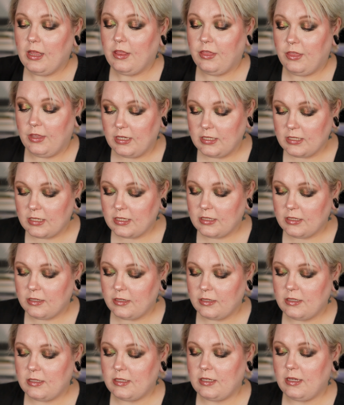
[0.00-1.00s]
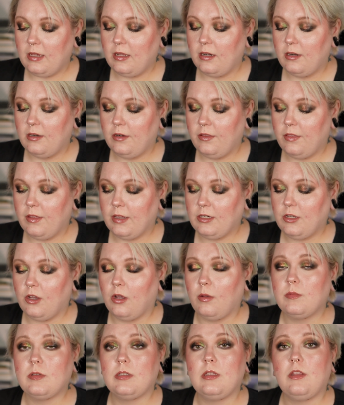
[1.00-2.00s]
This is a concealer that
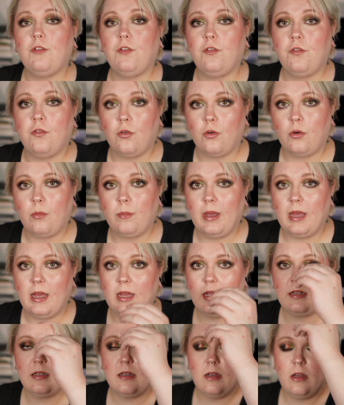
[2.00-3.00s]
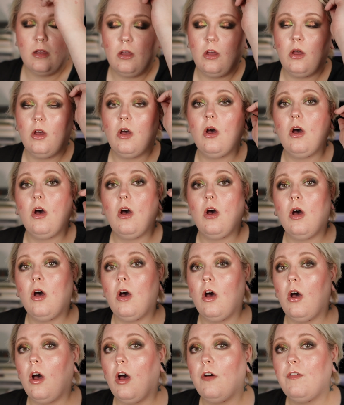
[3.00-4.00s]
comes in the format
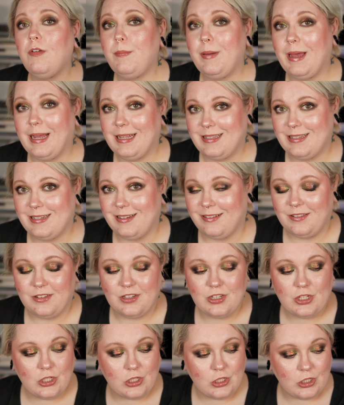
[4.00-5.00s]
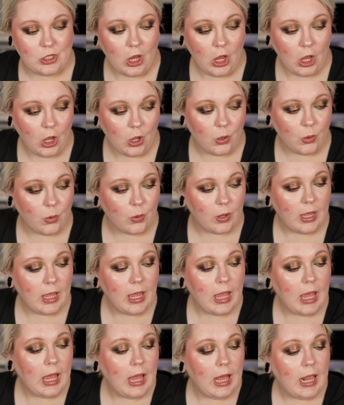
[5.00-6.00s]
of a pencil. So,
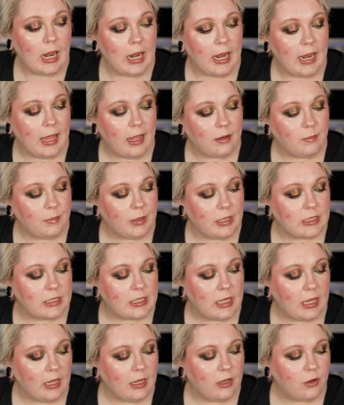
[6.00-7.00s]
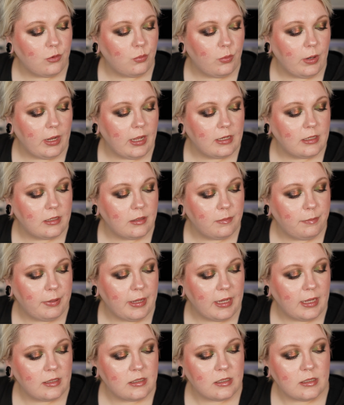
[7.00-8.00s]
let me take a random
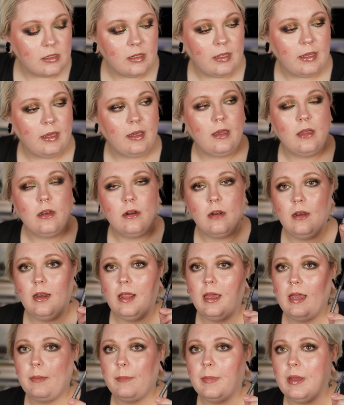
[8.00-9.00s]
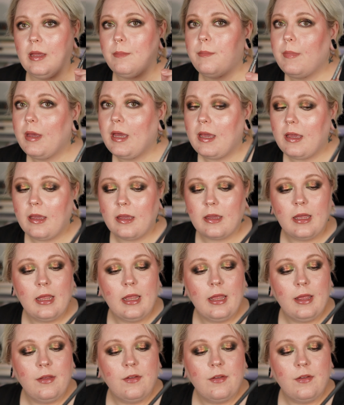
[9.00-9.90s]
pencil here, like my MAC.